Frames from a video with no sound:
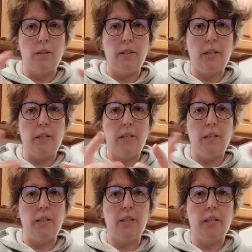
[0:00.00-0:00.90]

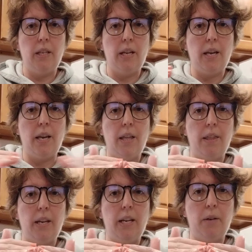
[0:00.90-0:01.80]
Sentence,
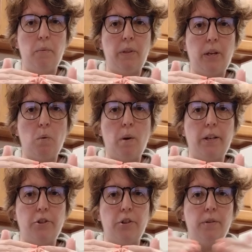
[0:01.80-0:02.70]
and then end with
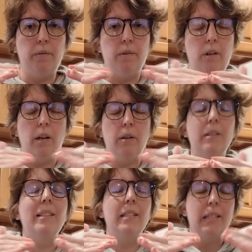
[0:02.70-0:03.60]
equation.
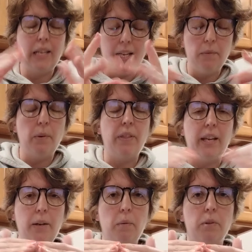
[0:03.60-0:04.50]
It's end
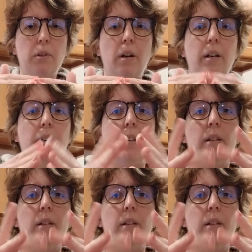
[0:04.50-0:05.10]
with equal, sorry.